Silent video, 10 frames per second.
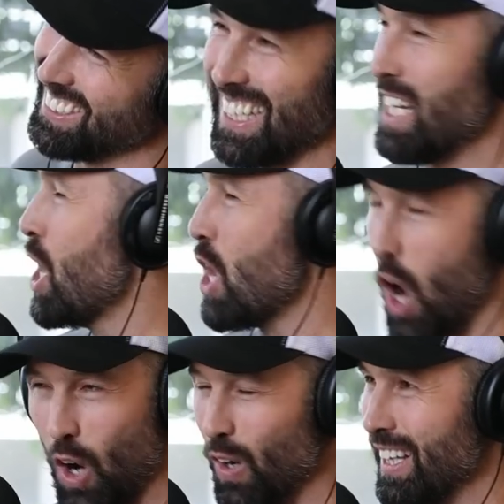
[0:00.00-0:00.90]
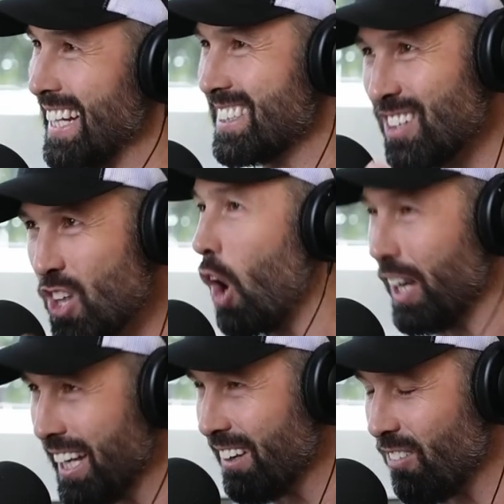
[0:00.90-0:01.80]
Like, no, that's not
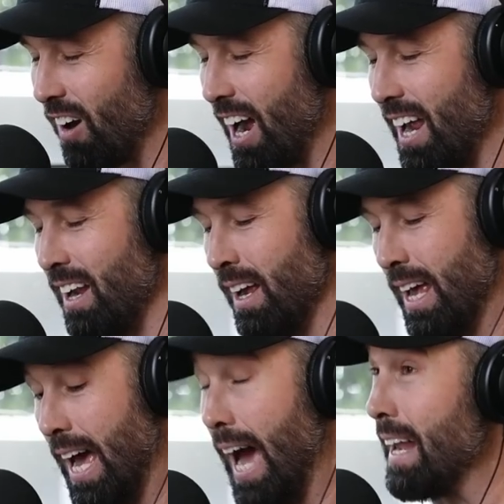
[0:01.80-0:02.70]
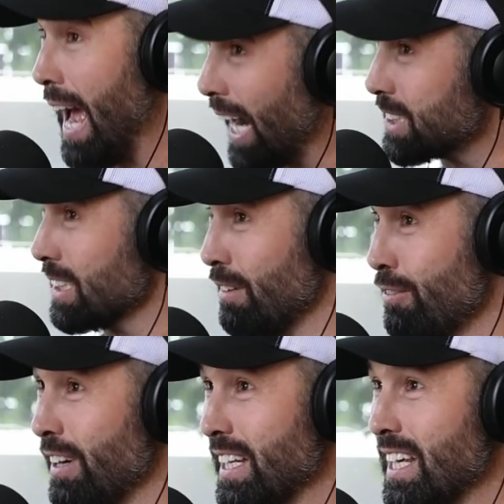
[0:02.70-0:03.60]
it, right? And actually,
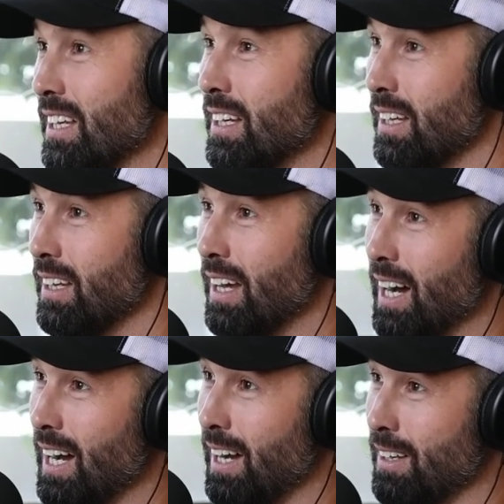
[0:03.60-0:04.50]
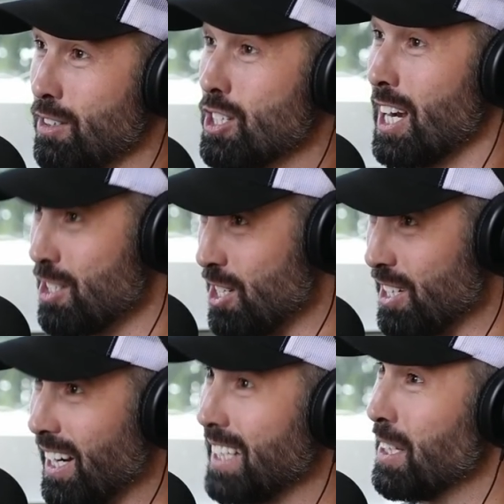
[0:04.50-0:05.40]
funny.
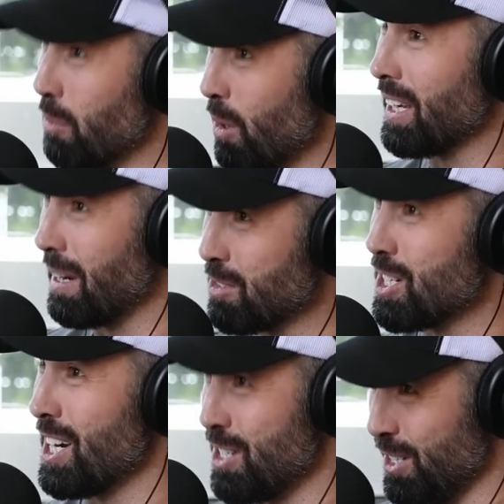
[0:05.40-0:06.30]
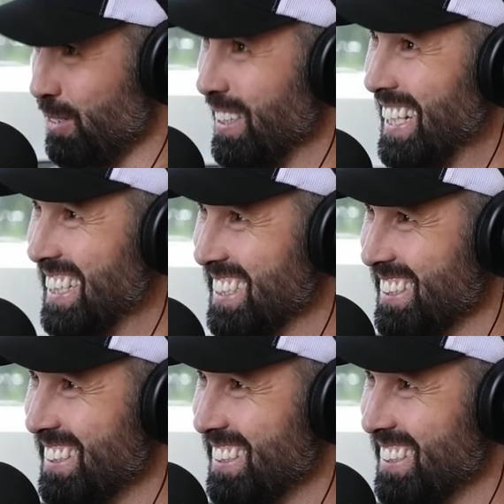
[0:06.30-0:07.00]
Shanji, I did a workout with Shanji on the weekend.